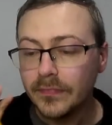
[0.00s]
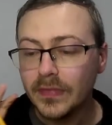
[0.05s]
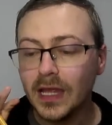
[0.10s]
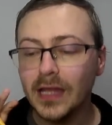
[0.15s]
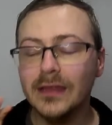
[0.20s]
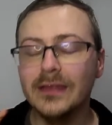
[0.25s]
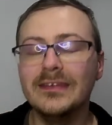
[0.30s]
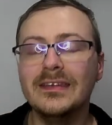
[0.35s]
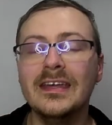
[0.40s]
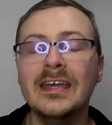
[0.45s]

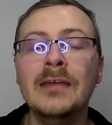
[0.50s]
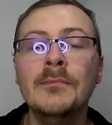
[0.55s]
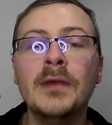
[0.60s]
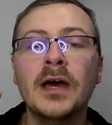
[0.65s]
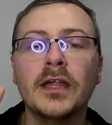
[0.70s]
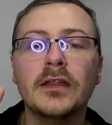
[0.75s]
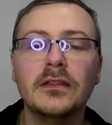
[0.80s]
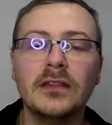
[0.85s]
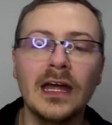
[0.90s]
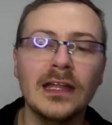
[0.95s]
Team
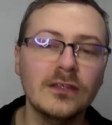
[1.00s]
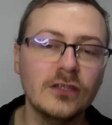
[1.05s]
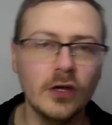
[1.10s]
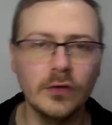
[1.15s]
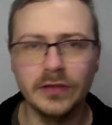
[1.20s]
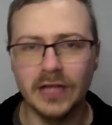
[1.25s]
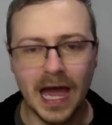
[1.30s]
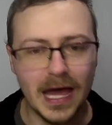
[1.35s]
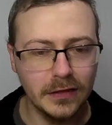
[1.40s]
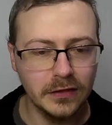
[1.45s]
Santos
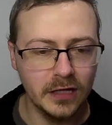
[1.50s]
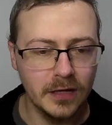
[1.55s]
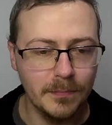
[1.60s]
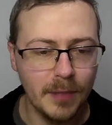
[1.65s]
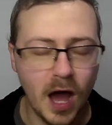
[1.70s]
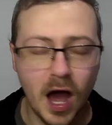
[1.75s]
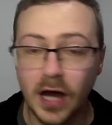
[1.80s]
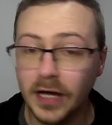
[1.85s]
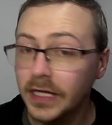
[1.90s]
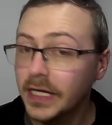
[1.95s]

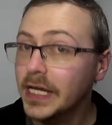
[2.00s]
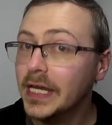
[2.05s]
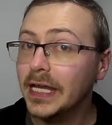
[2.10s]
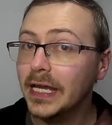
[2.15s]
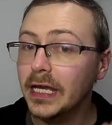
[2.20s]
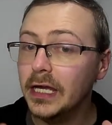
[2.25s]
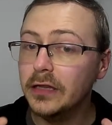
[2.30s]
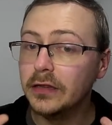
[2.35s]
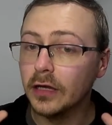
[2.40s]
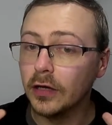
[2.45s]
Escobar
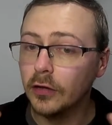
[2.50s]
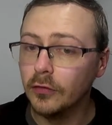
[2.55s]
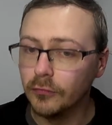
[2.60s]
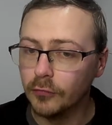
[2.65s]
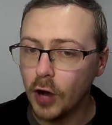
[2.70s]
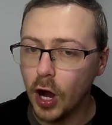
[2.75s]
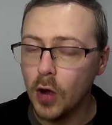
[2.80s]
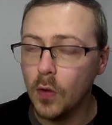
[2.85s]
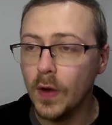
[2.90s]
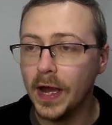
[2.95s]
is
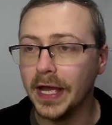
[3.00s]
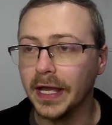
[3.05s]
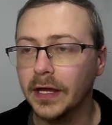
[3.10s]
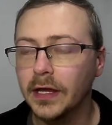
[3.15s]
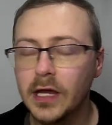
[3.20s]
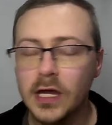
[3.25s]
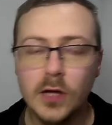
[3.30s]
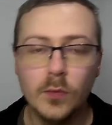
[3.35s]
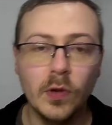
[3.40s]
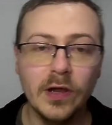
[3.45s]
growing,
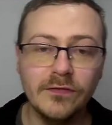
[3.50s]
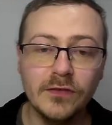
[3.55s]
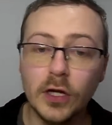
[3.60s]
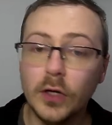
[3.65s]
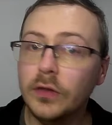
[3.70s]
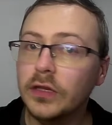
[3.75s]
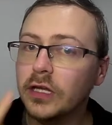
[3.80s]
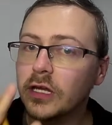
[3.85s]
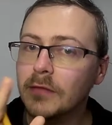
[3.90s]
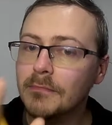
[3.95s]
with news
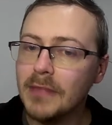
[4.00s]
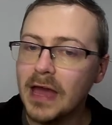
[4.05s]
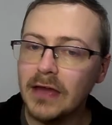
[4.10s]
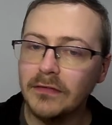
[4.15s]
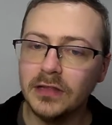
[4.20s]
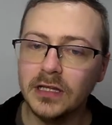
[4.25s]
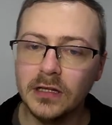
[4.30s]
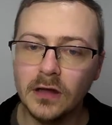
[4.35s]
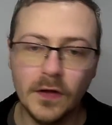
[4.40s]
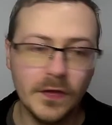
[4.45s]
that you may have
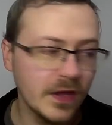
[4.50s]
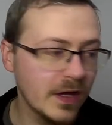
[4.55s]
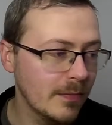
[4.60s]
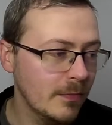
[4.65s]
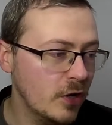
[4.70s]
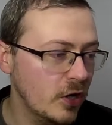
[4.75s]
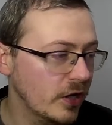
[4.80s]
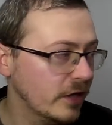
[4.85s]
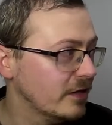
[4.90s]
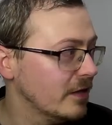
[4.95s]
seen on the
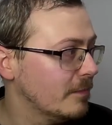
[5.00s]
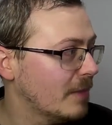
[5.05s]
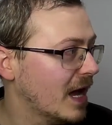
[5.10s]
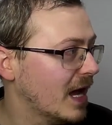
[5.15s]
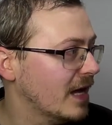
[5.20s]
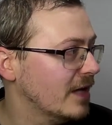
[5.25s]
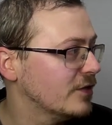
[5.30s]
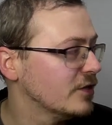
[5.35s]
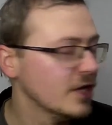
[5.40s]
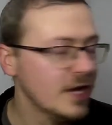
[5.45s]
community
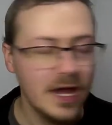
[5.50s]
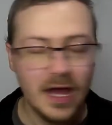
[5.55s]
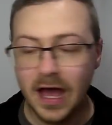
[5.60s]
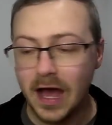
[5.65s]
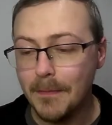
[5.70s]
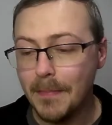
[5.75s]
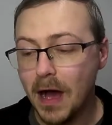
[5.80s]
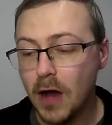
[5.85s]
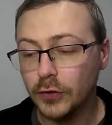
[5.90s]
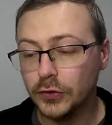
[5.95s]
page
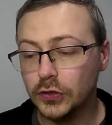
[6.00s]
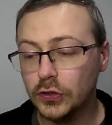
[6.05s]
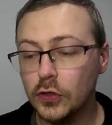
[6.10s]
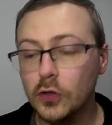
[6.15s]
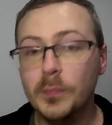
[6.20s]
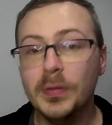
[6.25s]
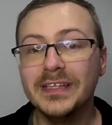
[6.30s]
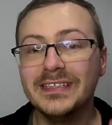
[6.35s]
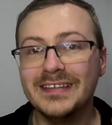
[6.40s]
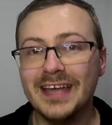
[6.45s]
about two
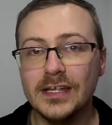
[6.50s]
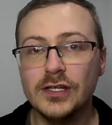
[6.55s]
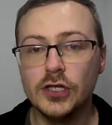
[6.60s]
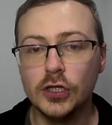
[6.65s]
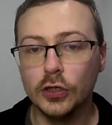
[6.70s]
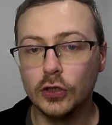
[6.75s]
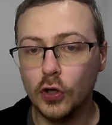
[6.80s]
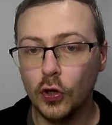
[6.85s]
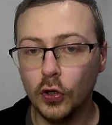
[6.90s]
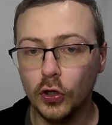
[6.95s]
potential
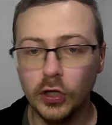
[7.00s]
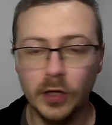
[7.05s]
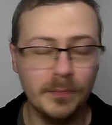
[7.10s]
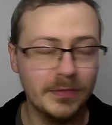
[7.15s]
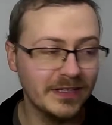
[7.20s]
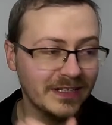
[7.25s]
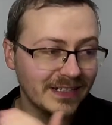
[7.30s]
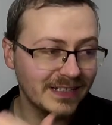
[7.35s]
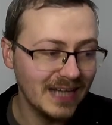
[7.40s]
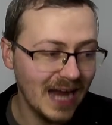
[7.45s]
call-ups
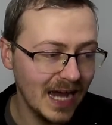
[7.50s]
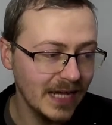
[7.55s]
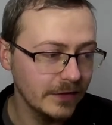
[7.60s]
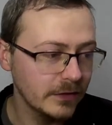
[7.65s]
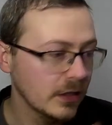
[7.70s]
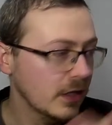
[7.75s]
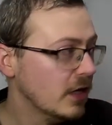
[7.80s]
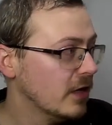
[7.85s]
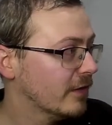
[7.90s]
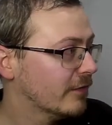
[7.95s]
tonight
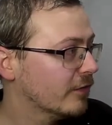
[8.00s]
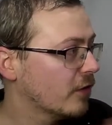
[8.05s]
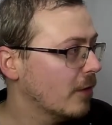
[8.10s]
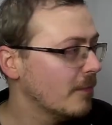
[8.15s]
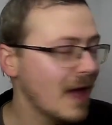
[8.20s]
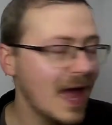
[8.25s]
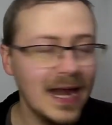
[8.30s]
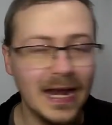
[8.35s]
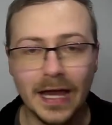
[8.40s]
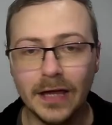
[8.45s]
from
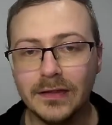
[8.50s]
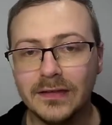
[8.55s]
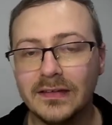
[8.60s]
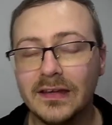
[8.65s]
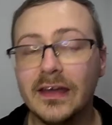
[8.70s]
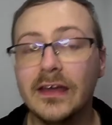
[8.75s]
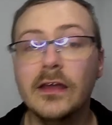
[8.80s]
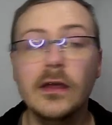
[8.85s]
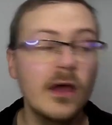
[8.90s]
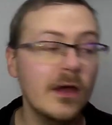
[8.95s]

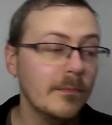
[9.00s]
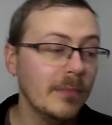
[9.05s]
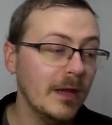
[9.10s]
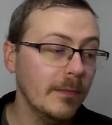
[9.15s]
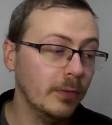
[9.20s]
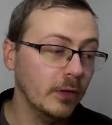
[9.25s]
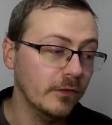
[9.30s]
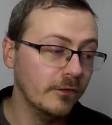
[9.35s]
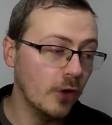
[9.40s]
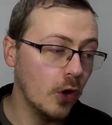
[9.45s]
NXT, people
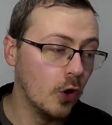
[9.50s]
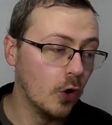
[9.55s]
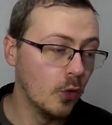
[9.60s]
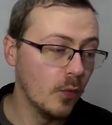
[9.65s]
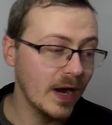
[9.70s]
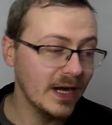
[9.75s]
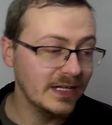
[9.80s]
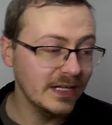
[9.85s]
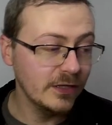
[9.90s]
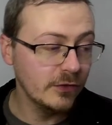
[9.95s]
who've
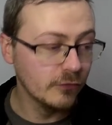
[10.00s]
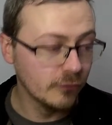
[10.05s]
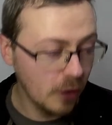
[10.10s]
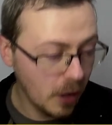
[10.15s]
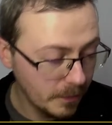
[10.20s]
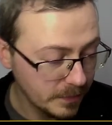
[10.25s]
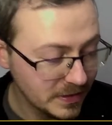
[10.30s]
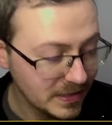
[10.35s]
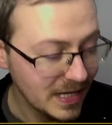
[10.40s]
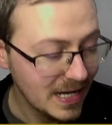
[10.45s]
already
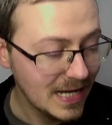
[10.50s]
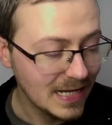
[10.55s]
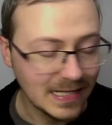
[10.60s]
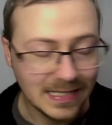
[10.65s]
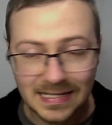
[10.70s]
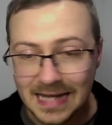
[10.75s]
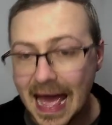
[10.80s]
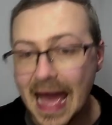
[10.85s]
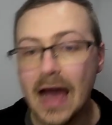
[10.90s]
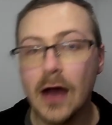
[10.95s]
dropped
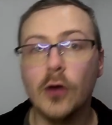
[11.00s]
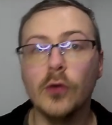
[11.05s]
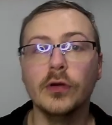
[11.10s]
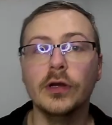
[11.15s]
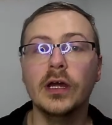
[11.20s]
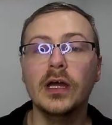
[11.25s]
down.